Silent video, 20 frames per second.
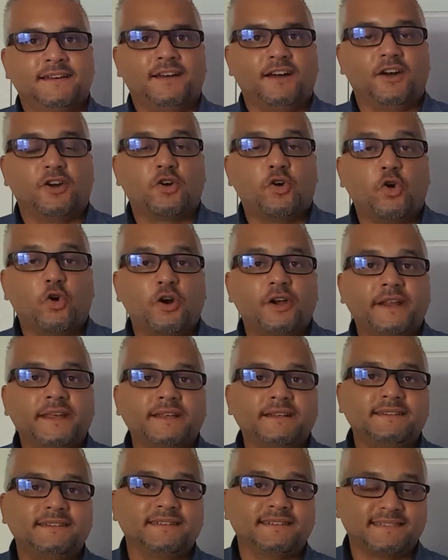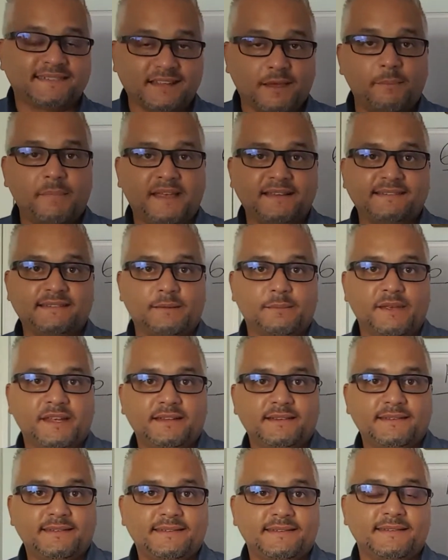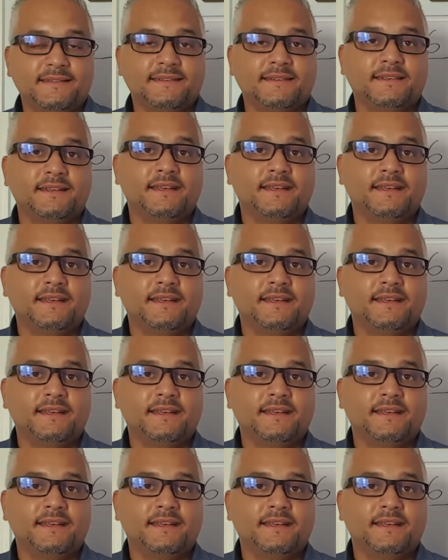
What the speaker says: According to some estimates,